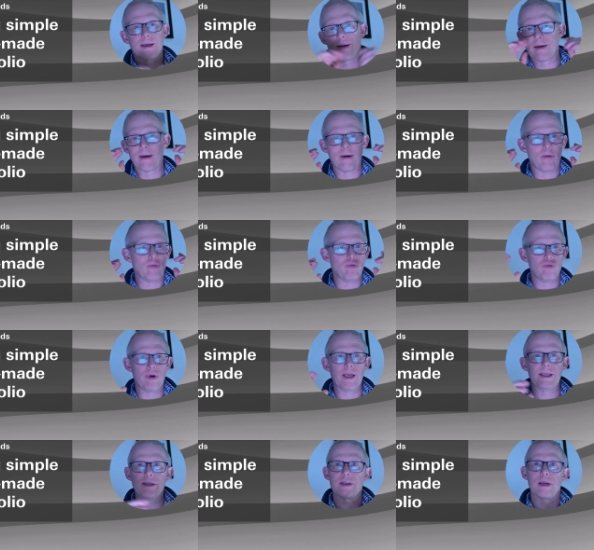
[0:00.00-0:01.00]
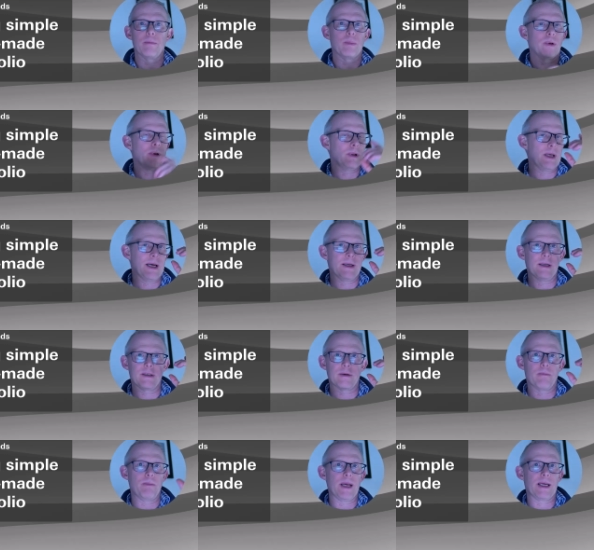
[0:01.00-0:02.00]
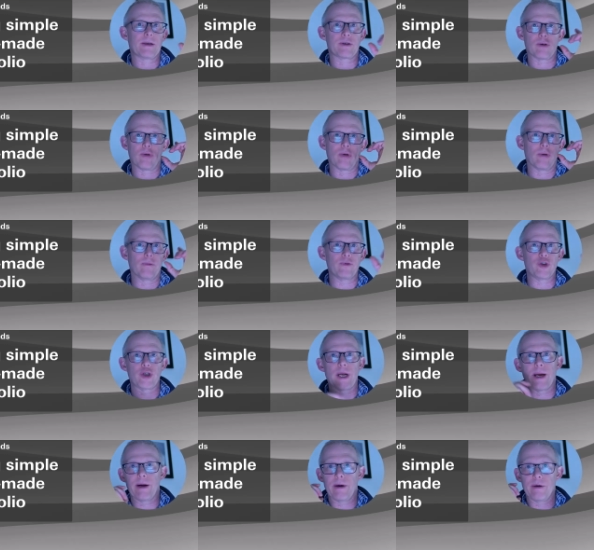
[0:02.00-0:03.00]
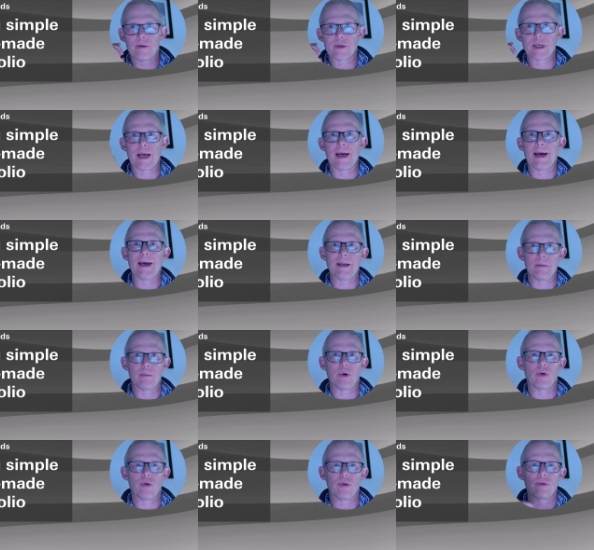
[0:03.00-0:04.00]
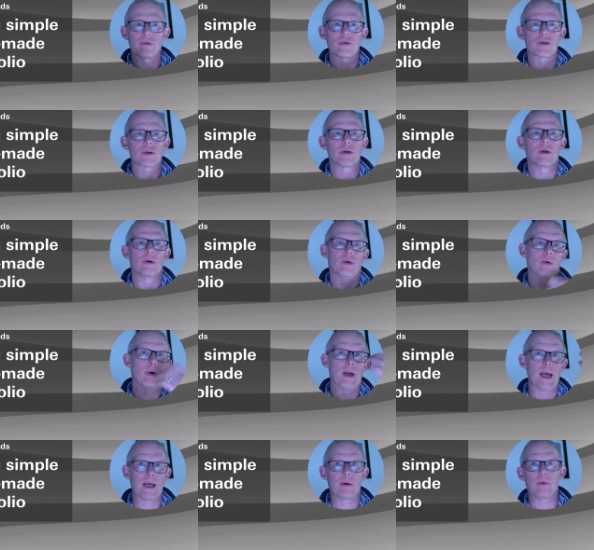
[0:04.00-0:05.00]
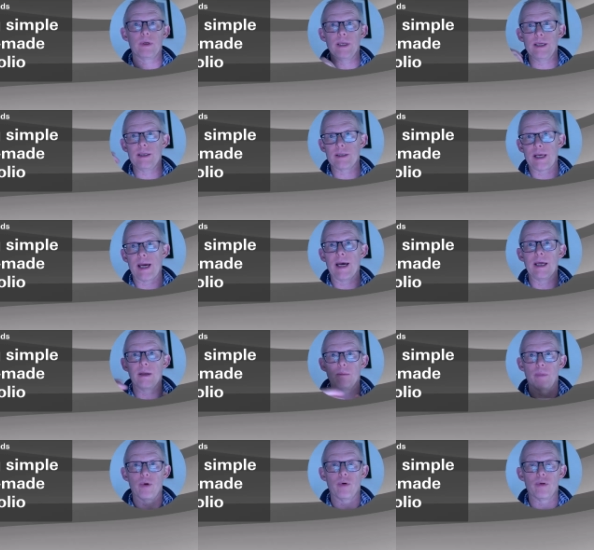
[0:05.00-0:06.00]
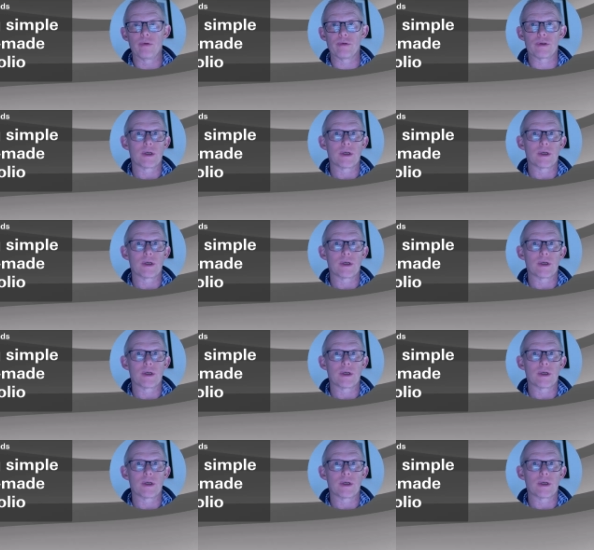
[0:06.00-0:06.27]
really simple, and it's a mix of shares and bonds, or equities and bonds,